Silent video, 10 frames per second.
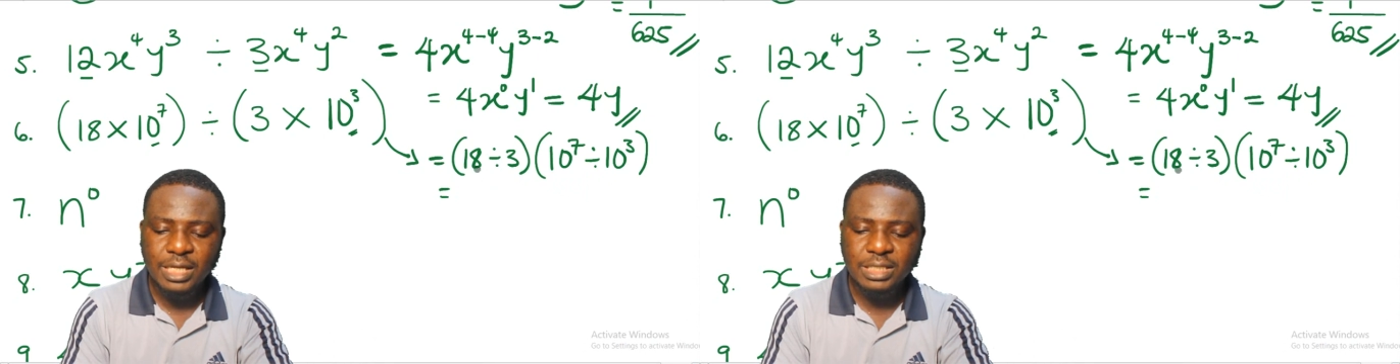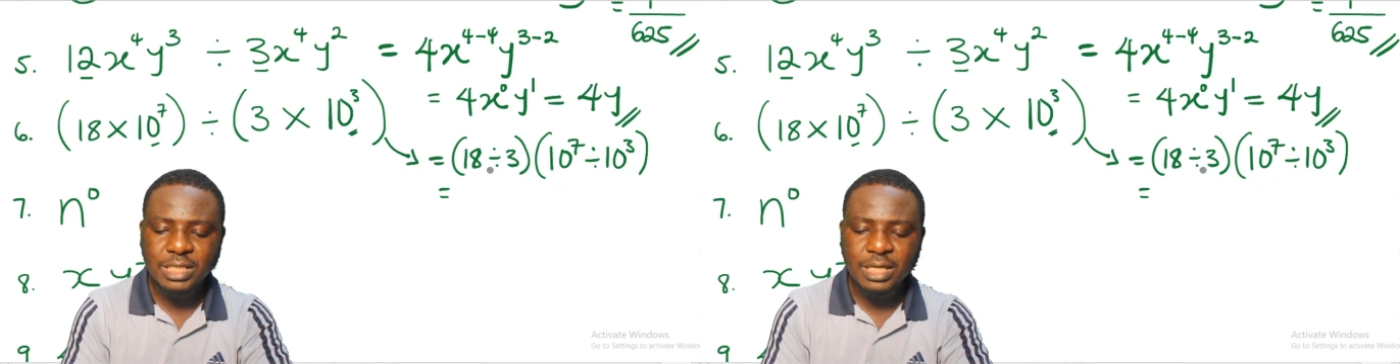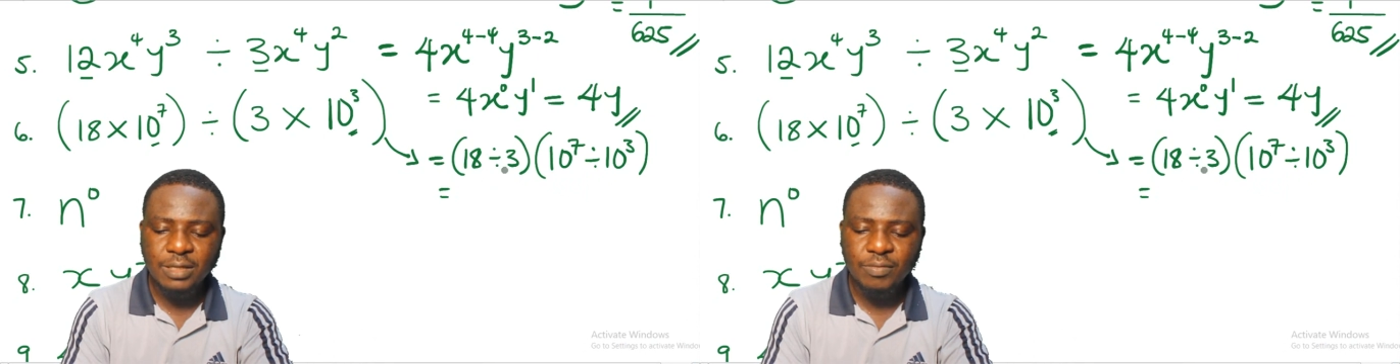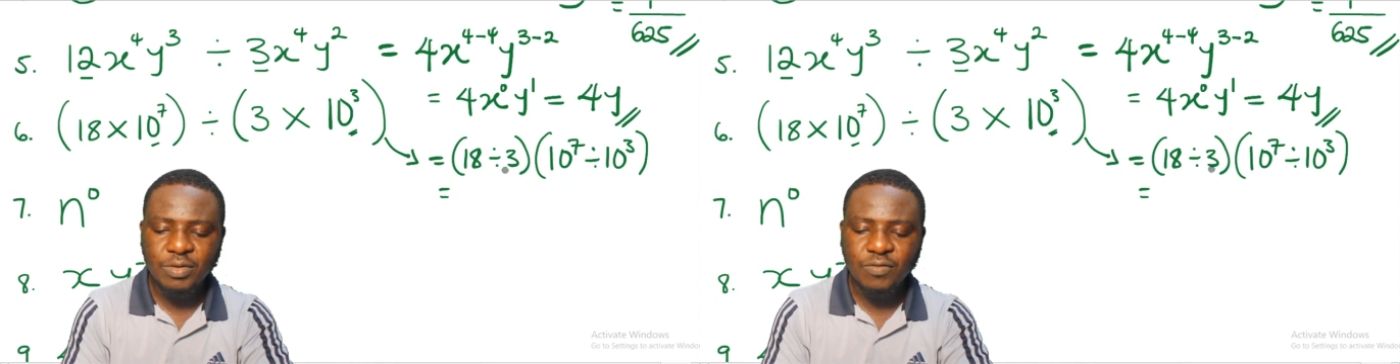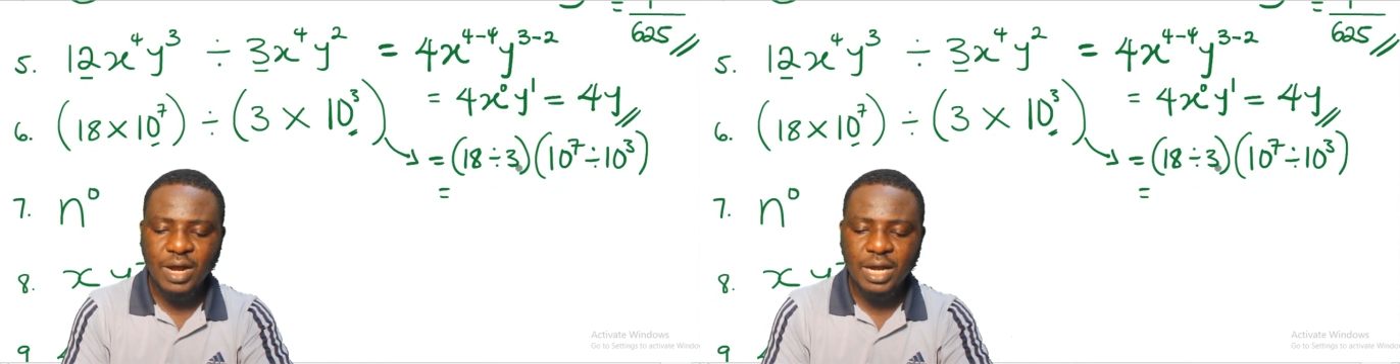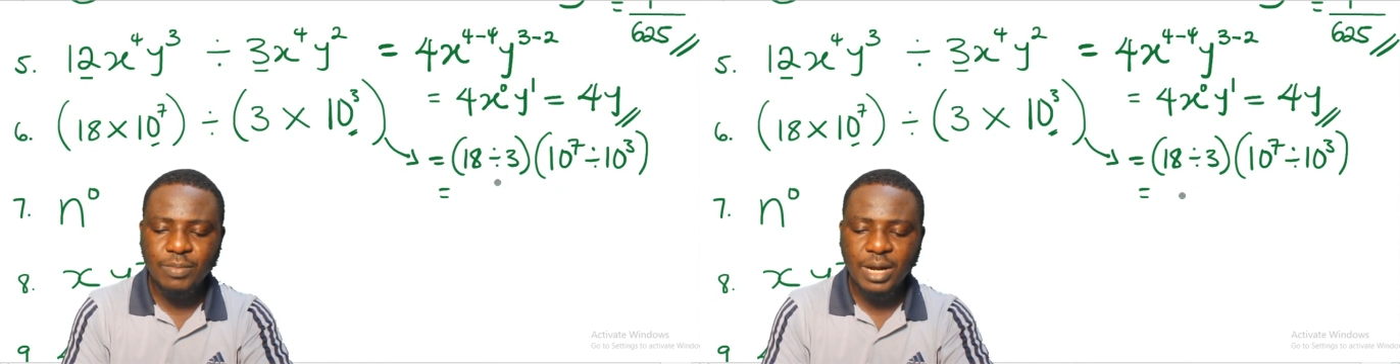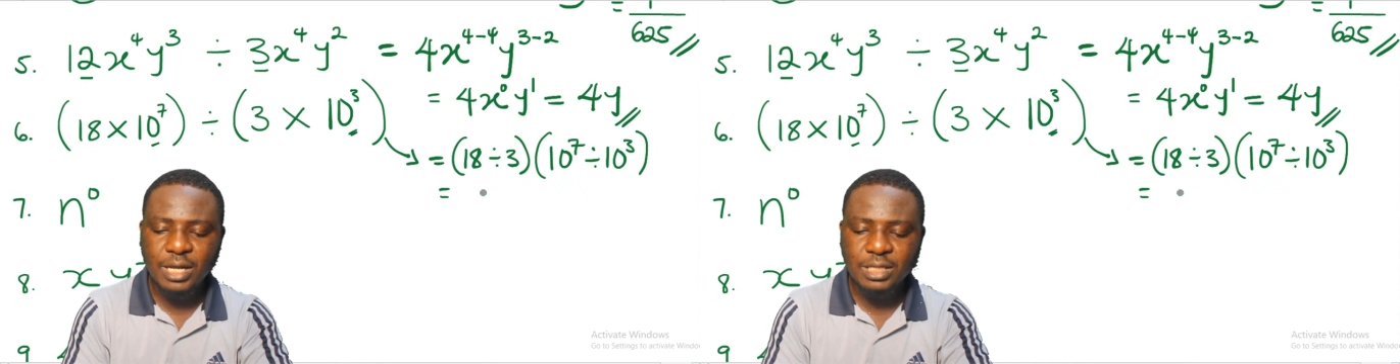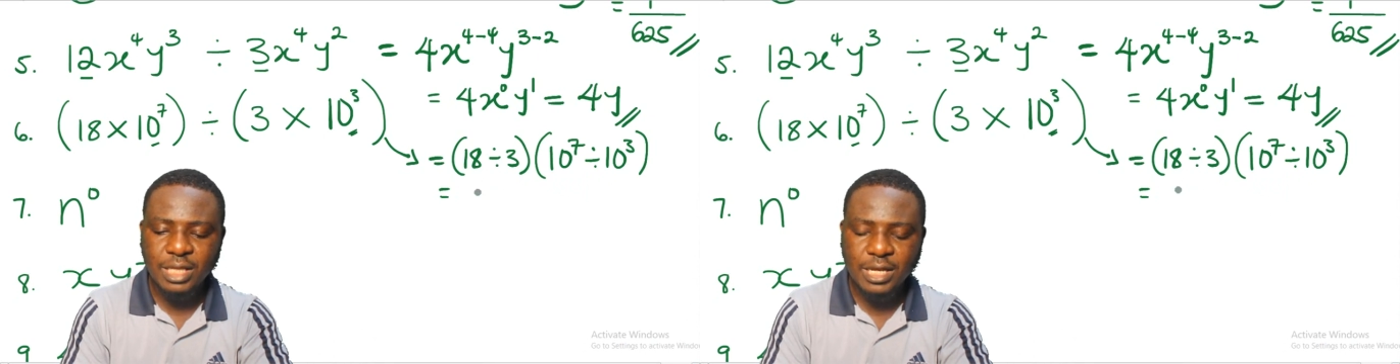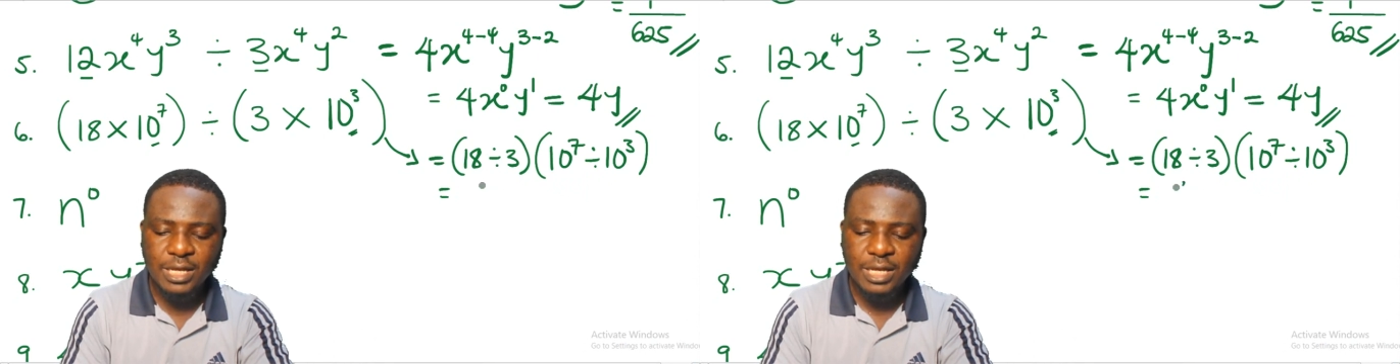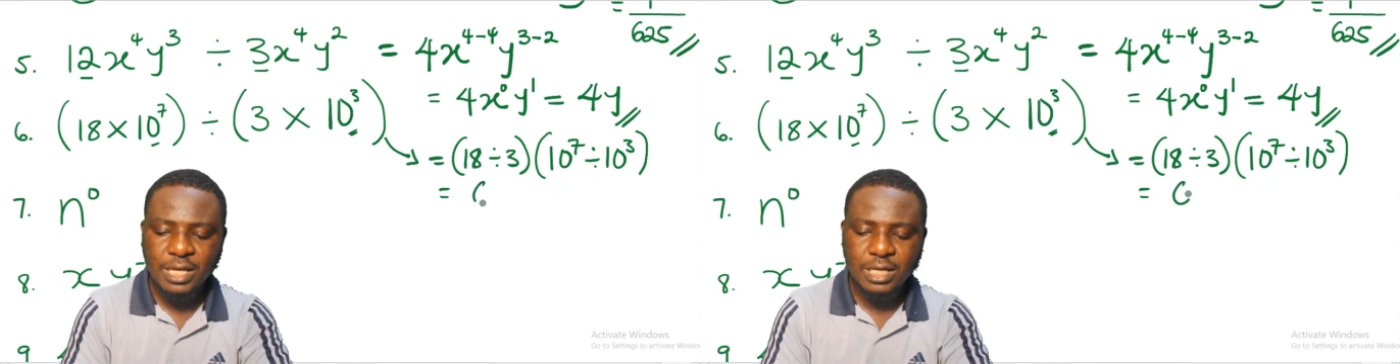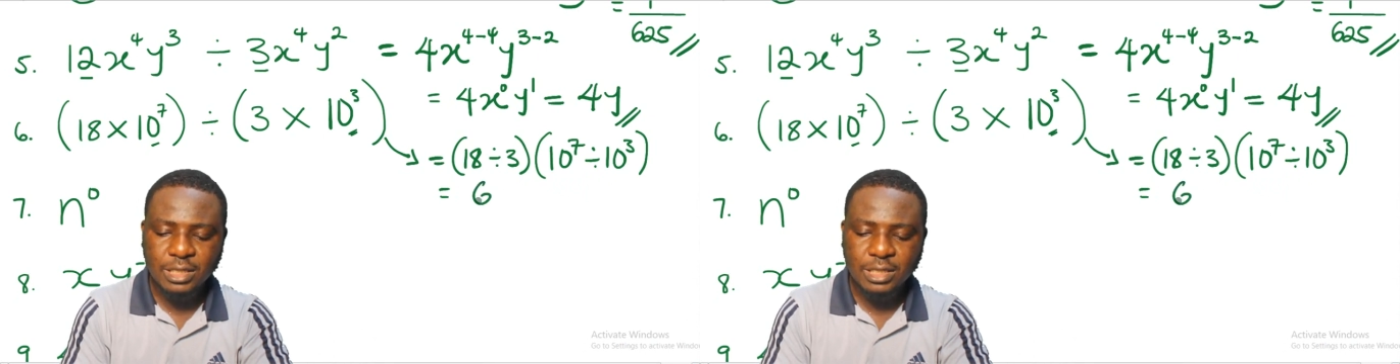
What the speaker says: 18 divided by 3